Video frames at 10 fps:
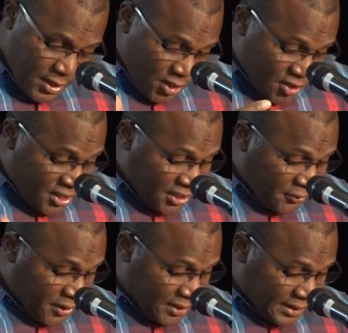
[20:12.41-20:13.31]
So just
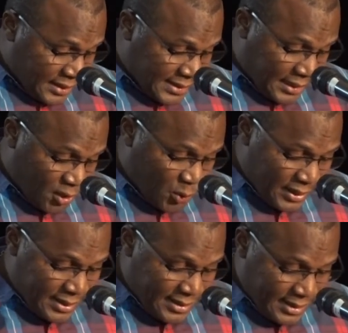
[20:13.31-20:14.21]
for you to understand, in
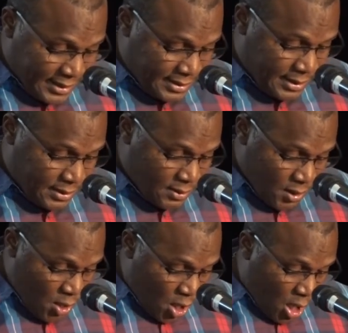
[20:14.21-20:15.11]
2016,
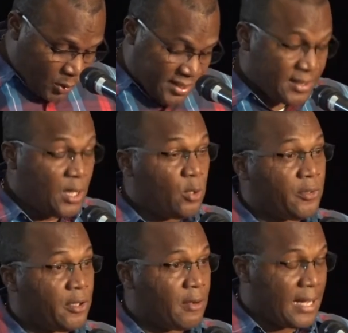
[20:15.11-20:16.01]
our
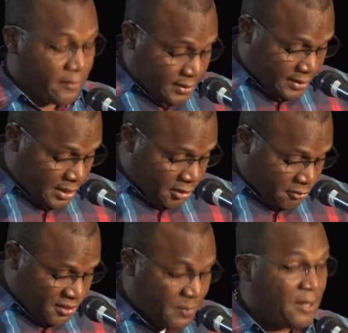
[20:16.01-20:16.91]
stayover arrivals
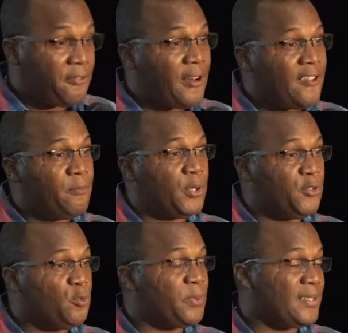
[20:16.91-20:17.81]
increased by
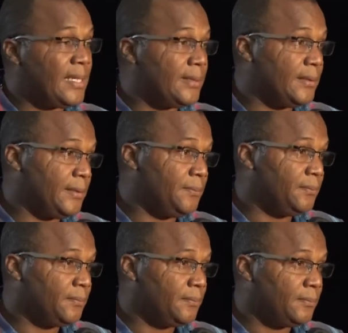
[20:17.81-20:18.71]
5.2%.
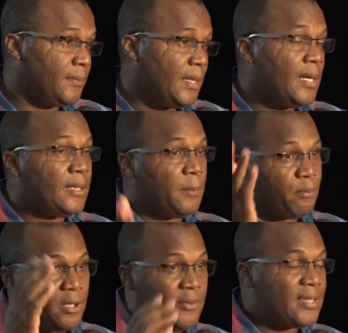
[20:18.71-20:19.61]
The
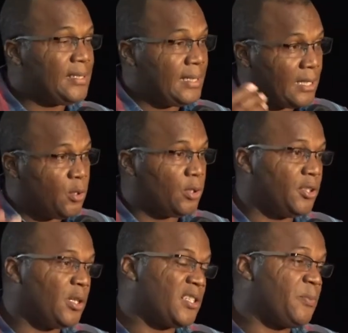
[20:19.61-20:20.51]
previous year it had gone
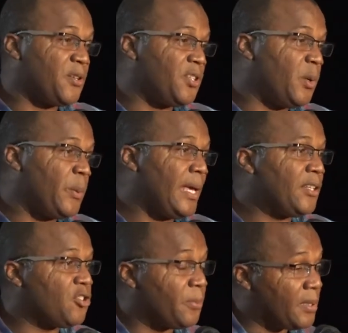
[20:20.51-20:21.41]
down, especially when we
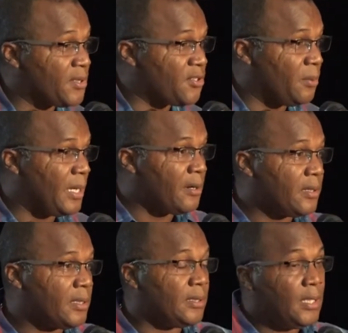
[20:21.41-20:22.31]
had Tropical Storm
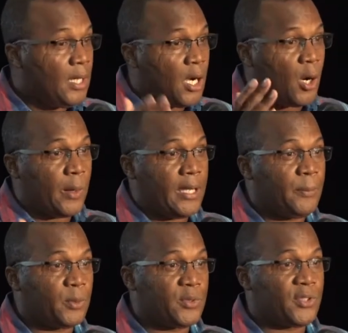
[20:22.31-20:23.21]
Erica. Our
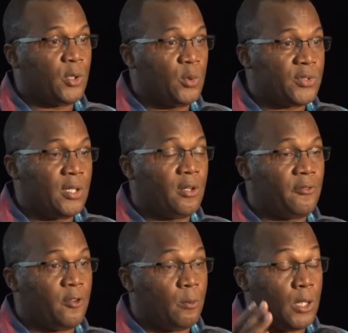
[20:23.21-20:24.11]
airport was closed down
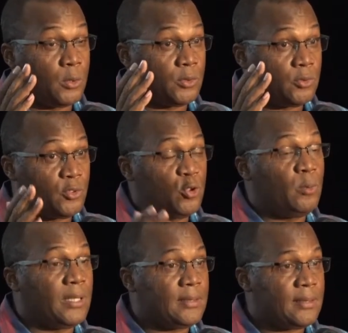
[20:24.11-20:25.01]
for about 2
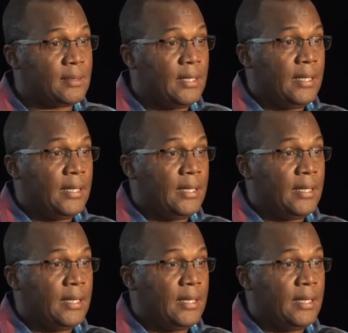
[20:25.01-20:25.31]
months.